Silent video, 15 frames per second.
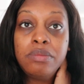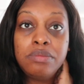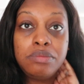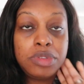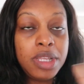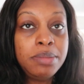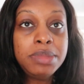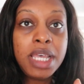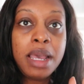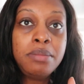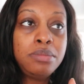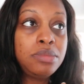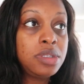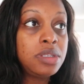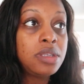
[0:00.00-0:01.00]

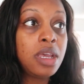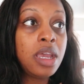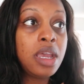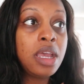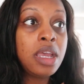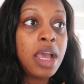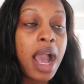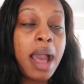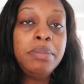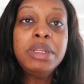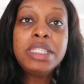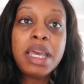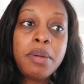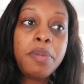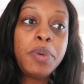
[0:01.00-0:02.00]
sometimes I'm the
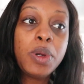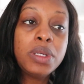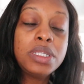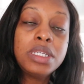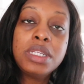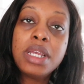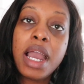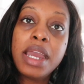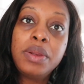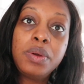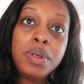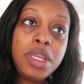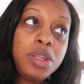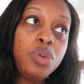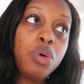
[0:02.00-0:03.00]
type of person, I
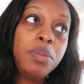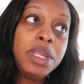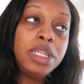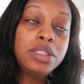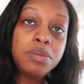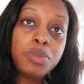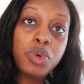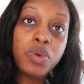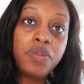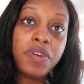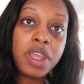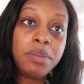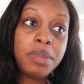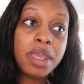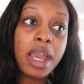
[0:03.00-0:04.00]
don't need nobody to
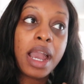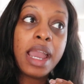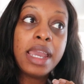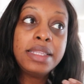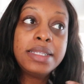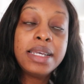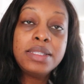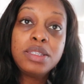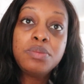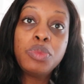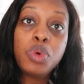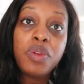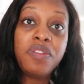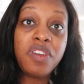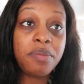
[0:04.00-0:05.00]
motivate me. I tend to
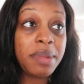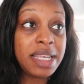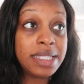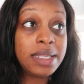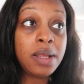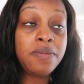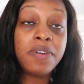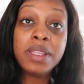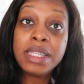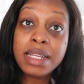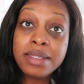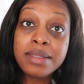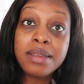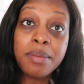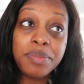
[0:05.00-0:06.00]
motivate myself, and
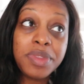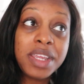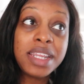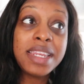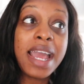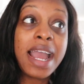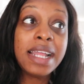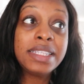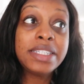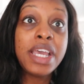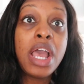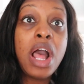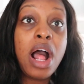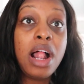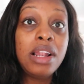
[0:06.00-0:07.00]
that's something that
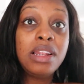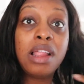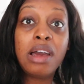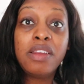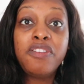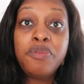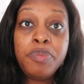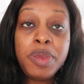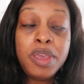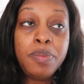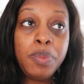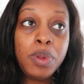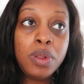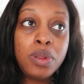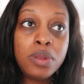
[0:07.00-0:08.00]
a lot of
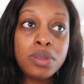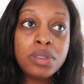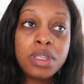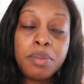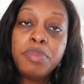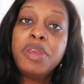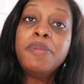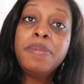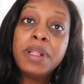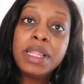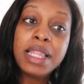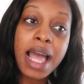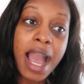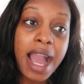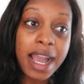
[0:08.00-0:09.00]
people, some people
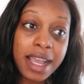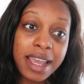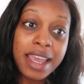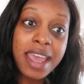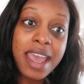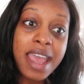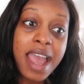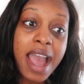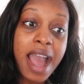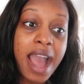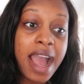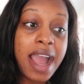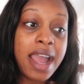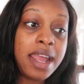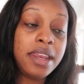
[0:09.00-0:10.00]
lack.
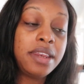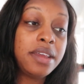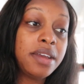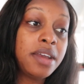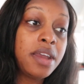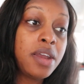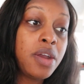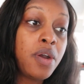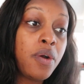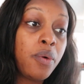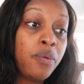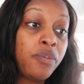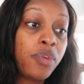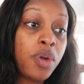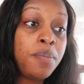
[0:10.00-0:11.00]
And
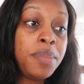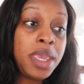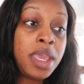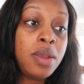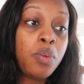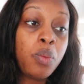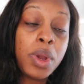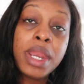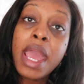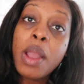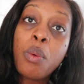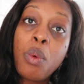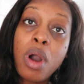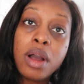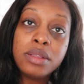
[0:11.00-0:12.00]
for me, when I
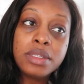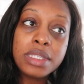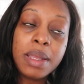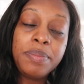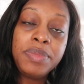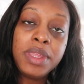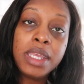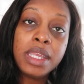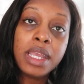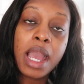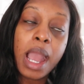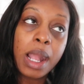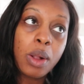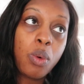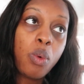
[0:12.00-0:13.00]
want something,
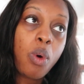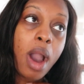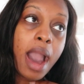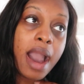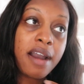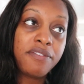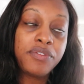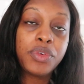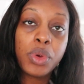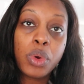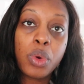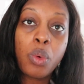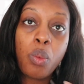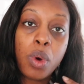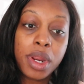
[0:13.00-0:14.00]
I go
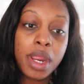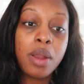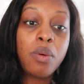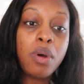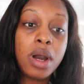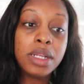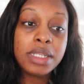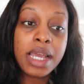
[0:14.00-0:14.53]
after what I want.